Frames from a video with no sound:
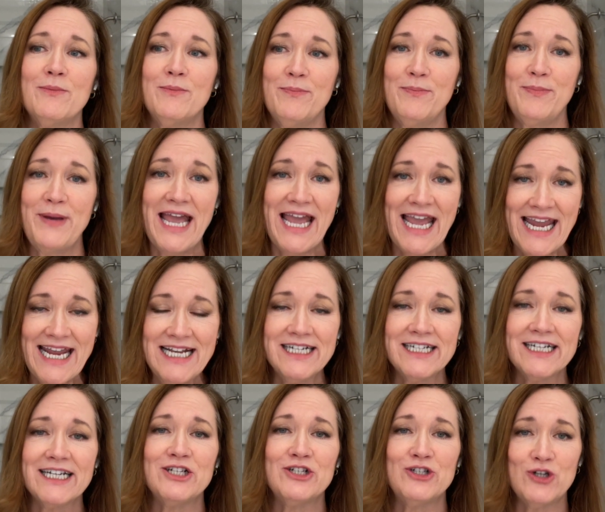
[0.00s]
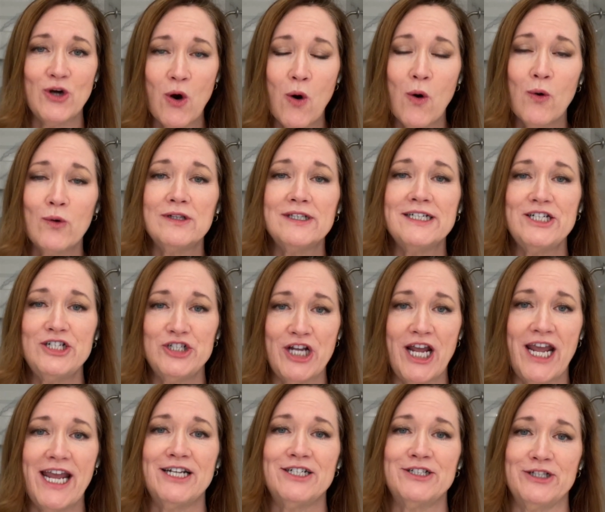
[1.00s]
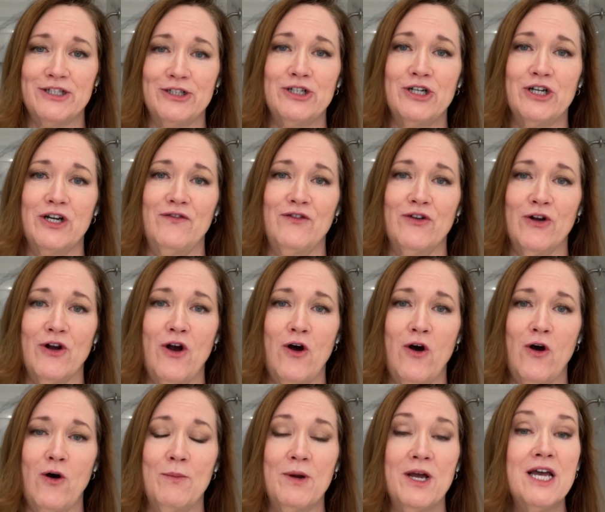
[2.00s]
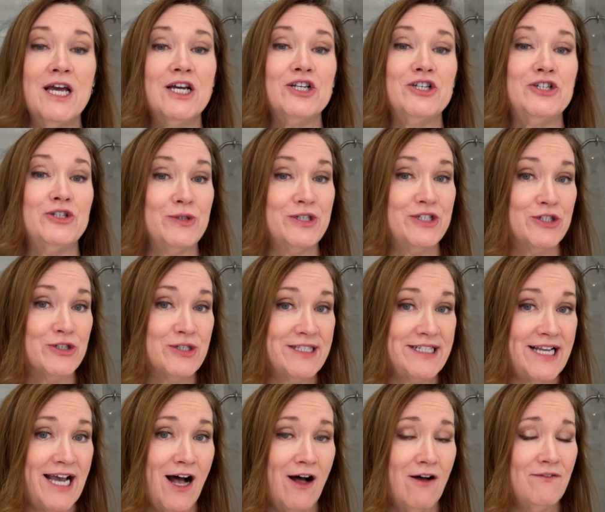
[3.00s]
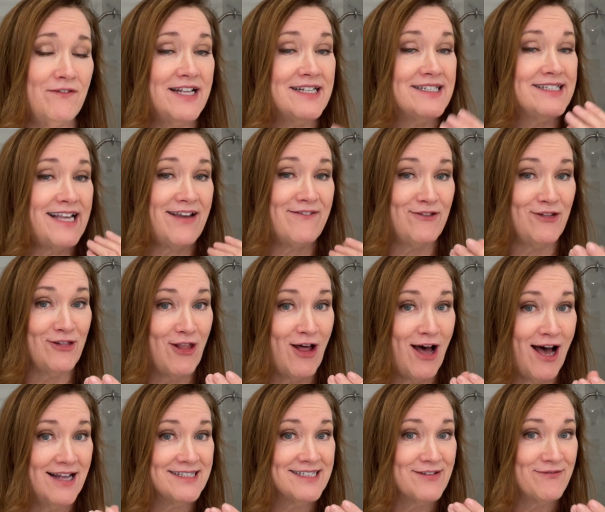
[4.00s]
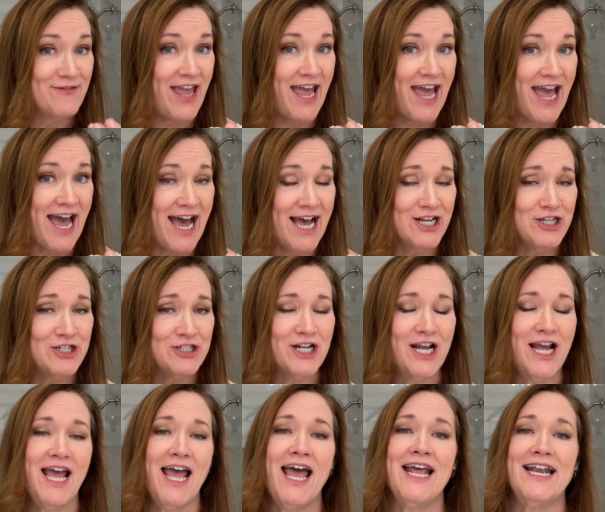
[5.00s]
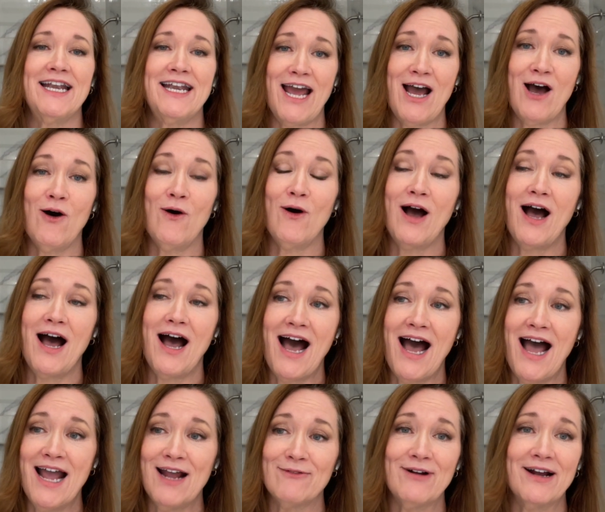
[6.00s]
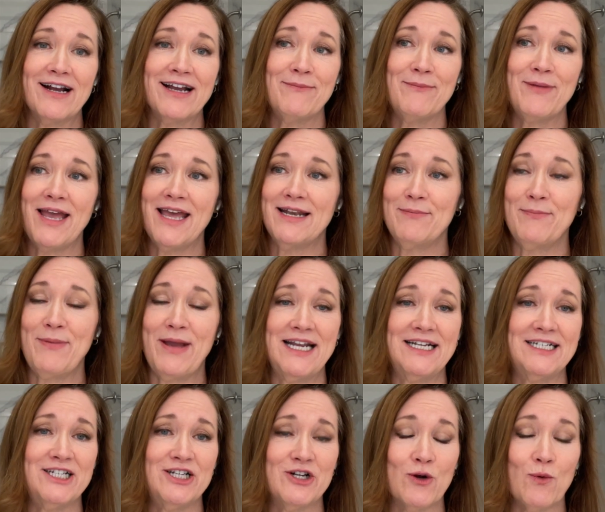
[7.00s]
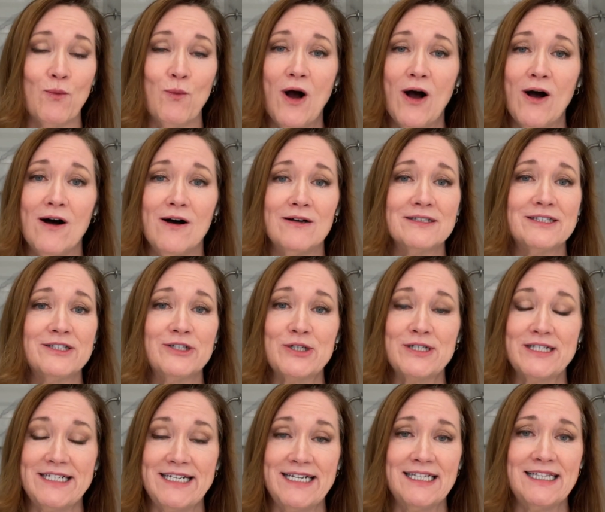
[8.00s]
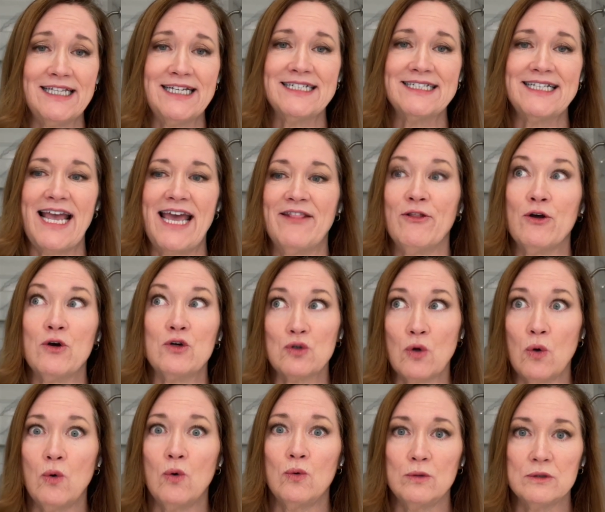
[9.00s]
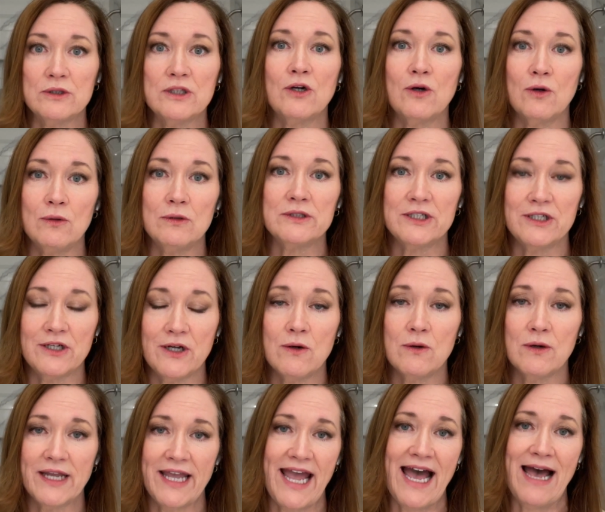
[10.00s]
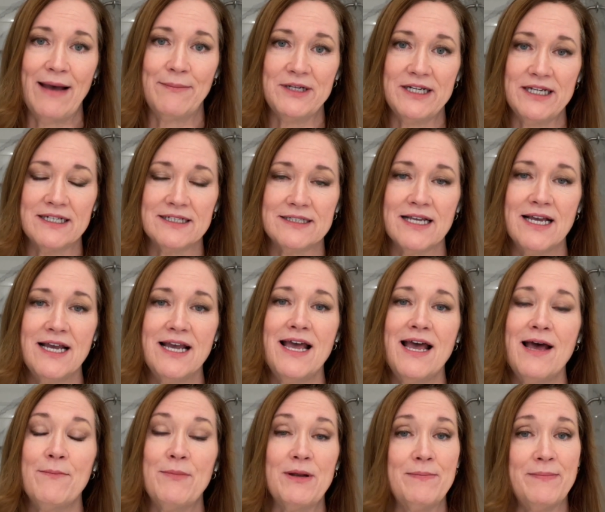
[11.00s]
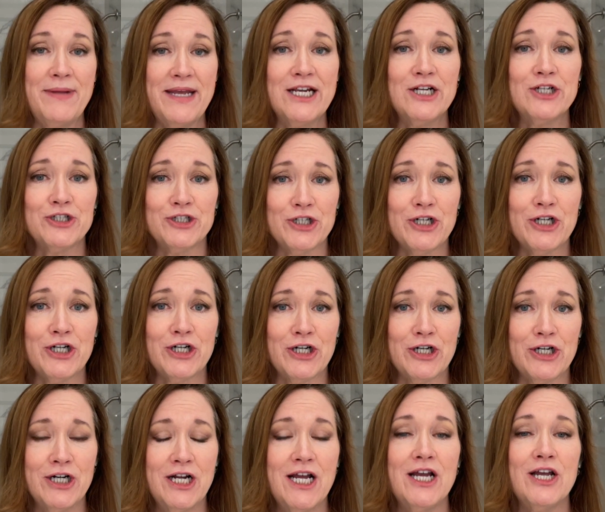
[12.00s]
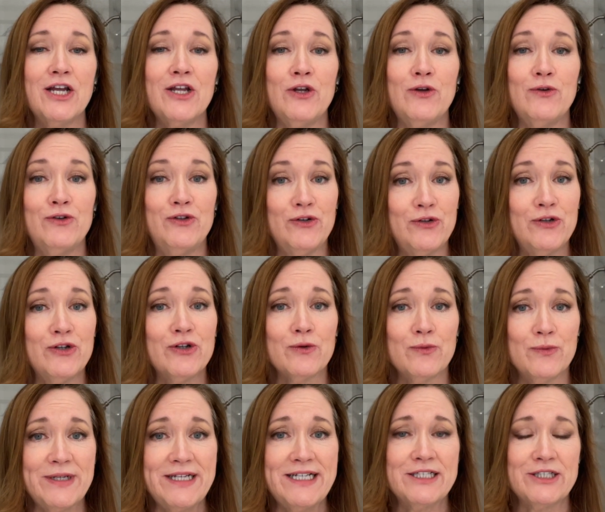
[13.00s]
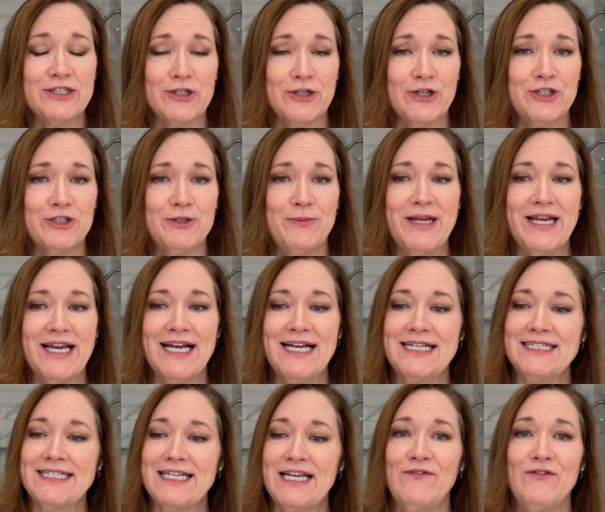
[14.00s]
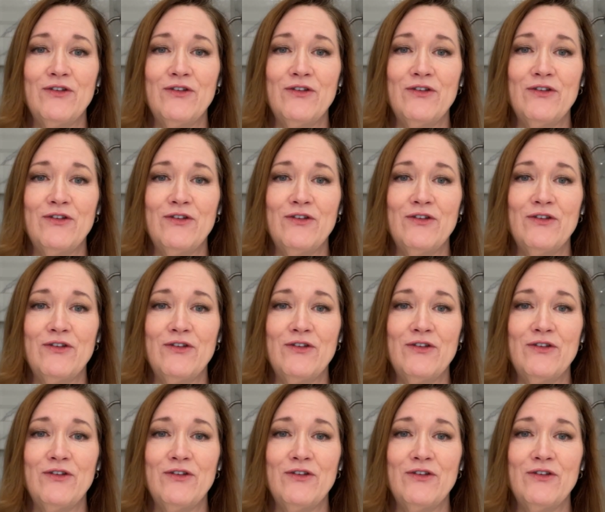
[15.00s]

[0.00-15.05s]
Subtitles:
paint can totally change the look of your home. Do it yourself and save lots of cash. Now, I recommend painting your walls, your ceilings, and those old golden oak cabinets. But make sure you do your research, because if